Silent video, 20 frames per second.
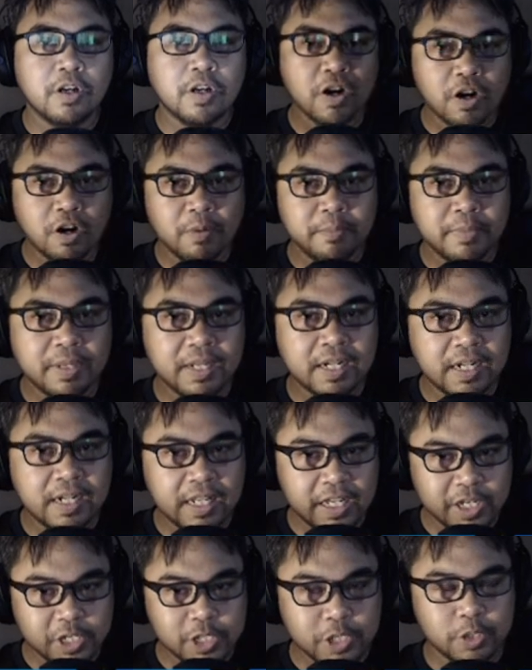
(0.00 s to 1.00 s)

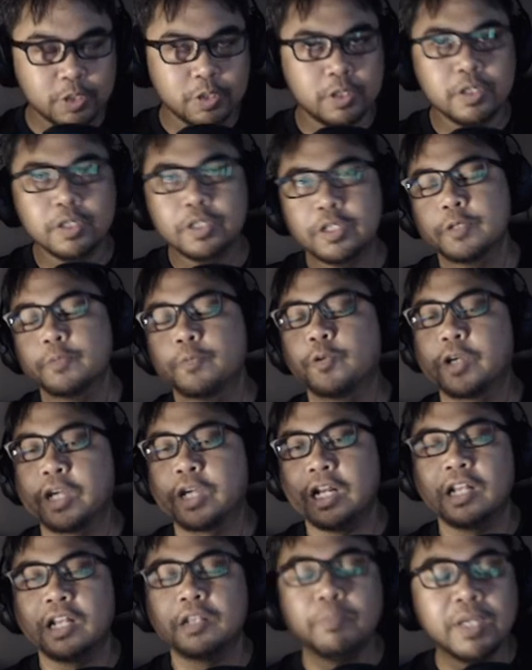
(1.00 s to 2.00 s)
combinations. Okay,
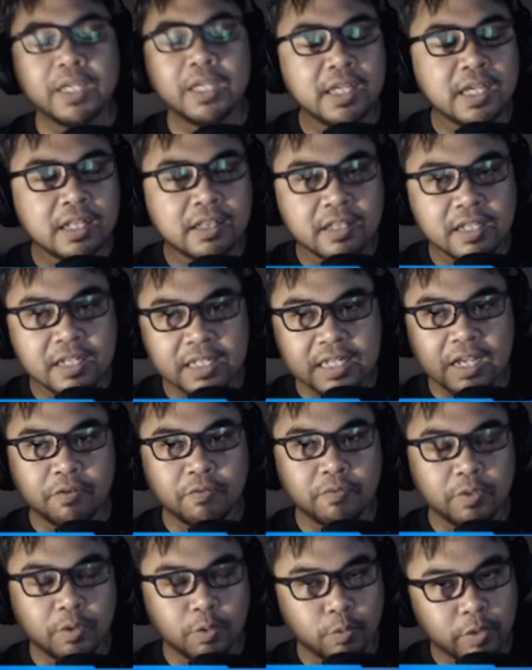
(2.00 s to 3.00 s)
let me get this out
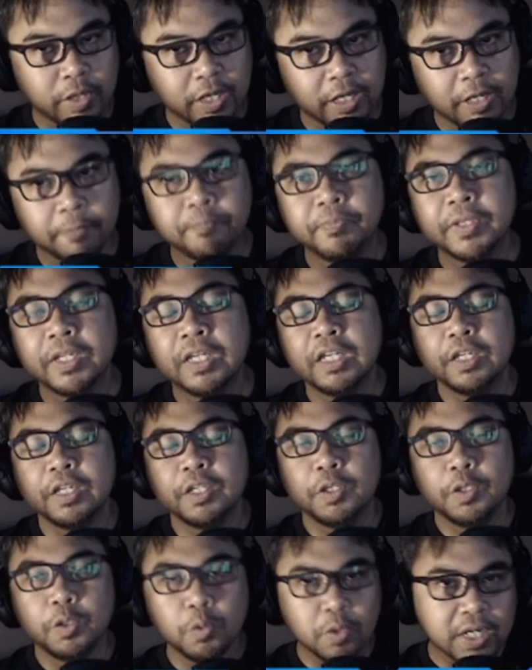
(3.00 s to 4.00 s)
of the way.
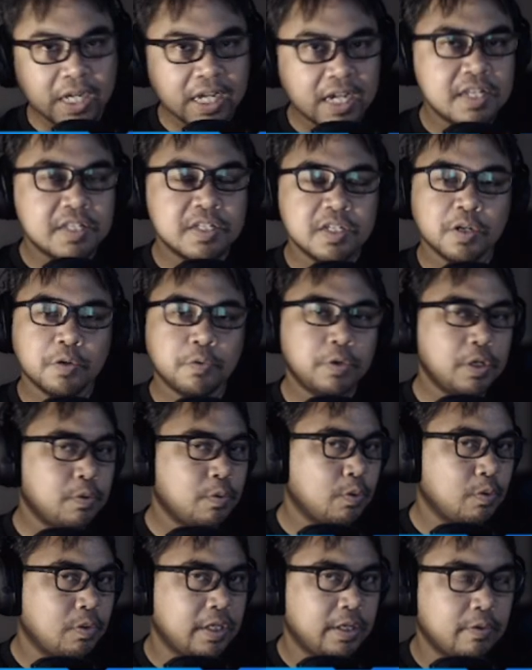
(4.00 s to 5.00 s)
You guys are
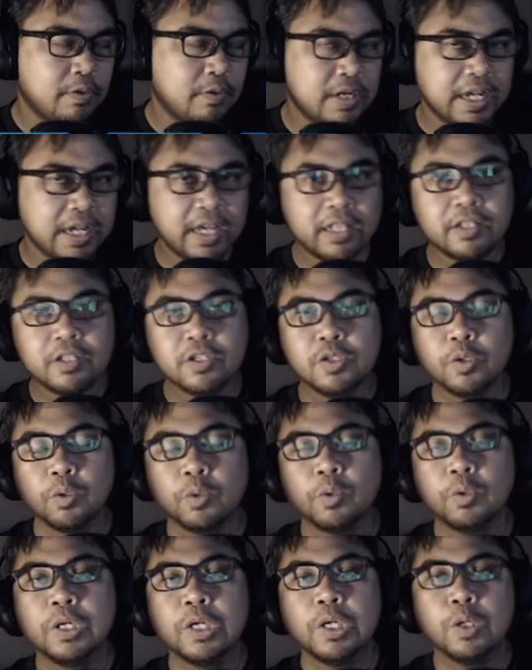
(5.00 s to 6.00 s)
re-rolling, right?
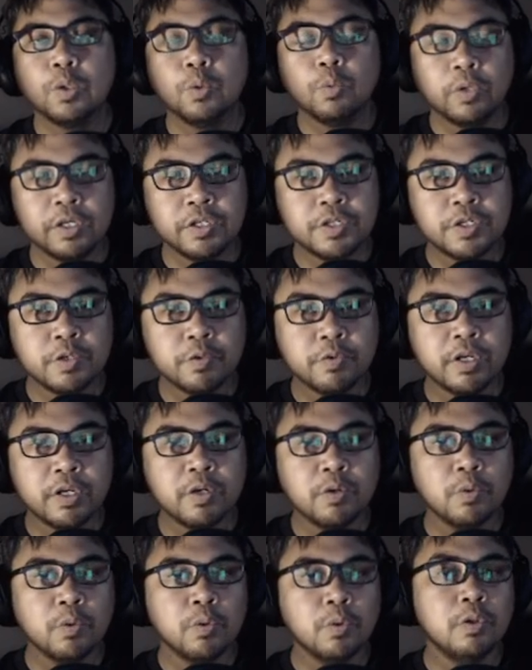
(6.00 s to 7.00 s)
So once you
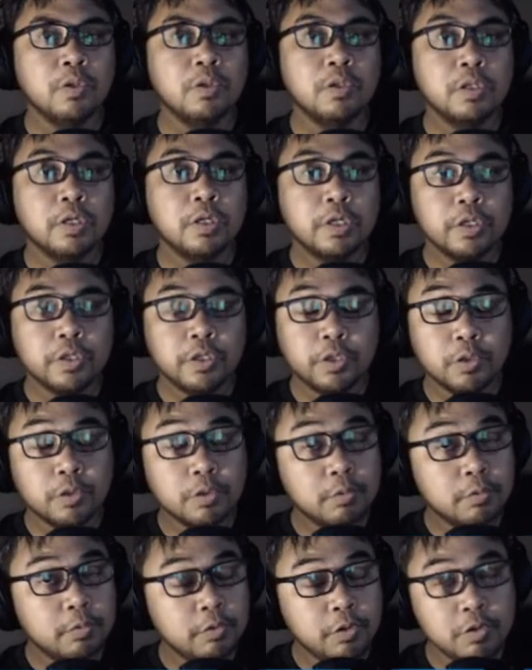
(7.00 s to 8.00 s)
re-roll,
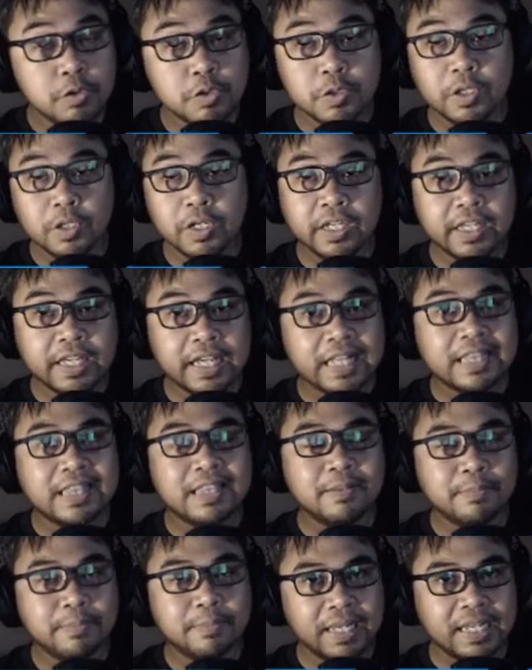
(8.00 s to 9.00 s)
you'll usually get
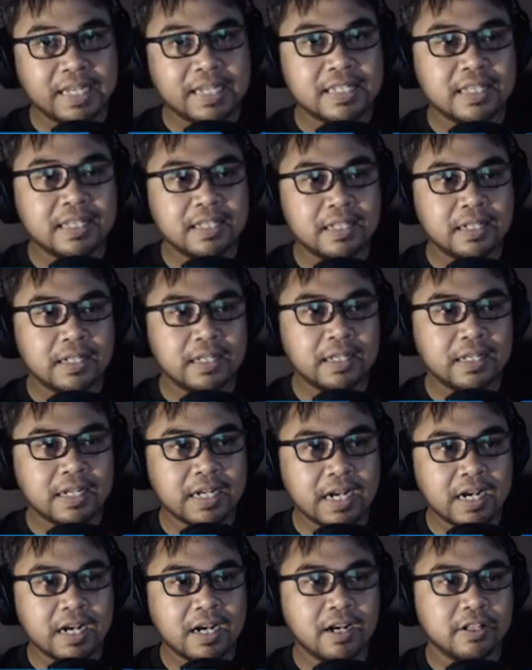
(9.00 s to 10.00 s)
the best
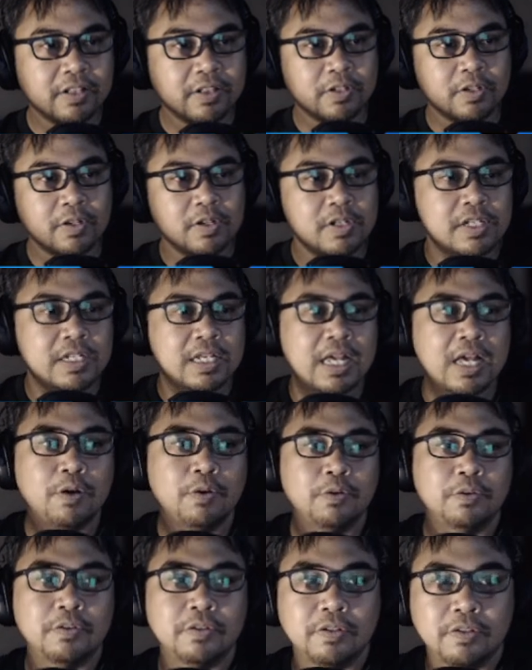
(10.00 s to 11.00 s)
characters
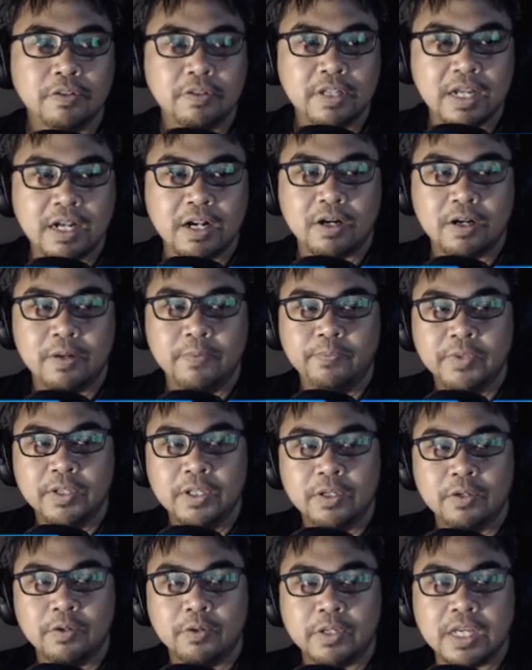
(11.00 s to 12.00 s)
out there.
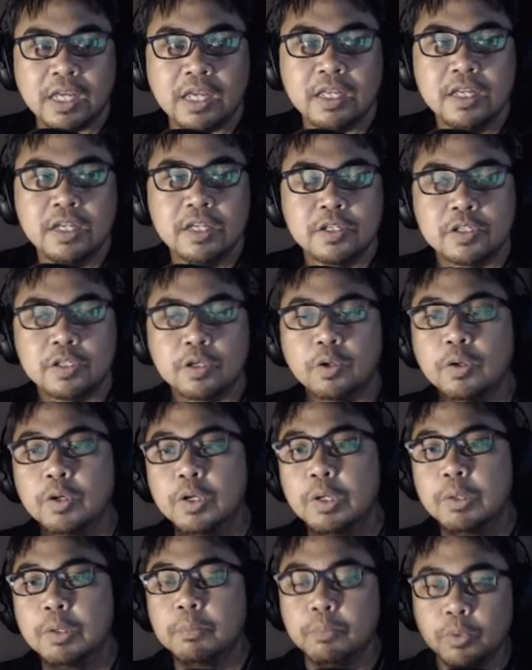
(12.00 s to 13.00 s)
Okay, so
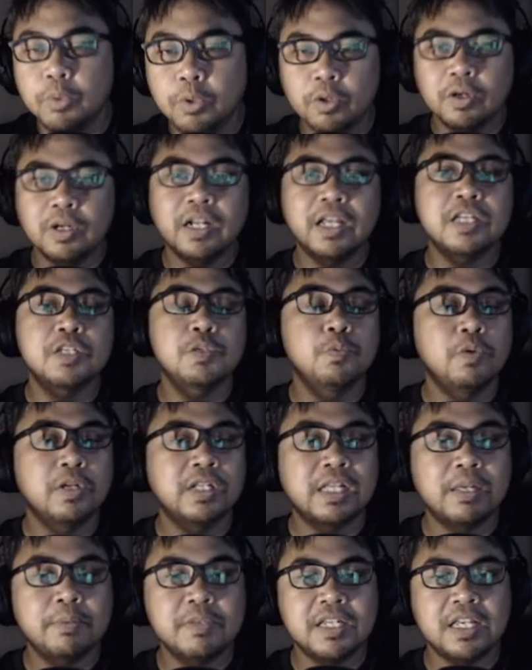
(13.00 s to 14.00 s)
more or less what
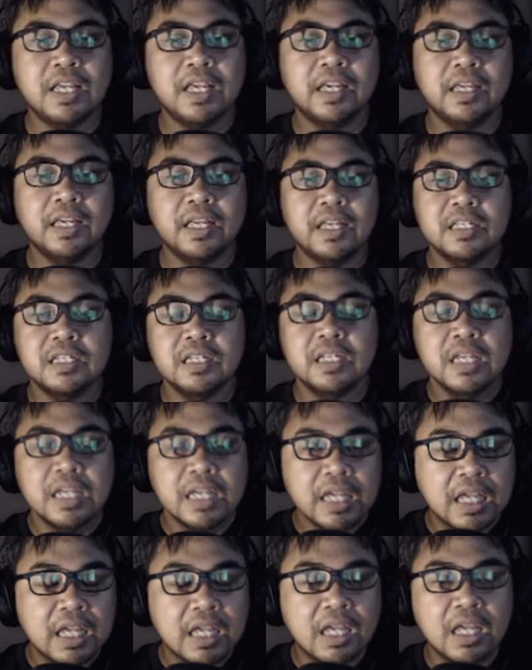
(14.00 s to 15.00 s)
I'm saying is
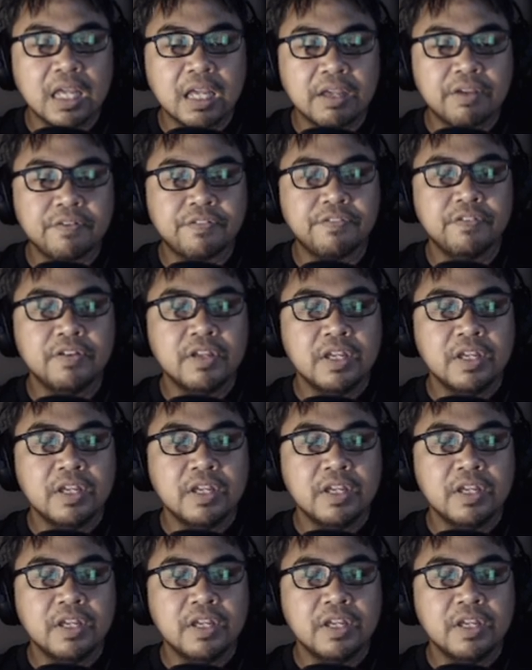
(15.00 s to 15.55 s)
if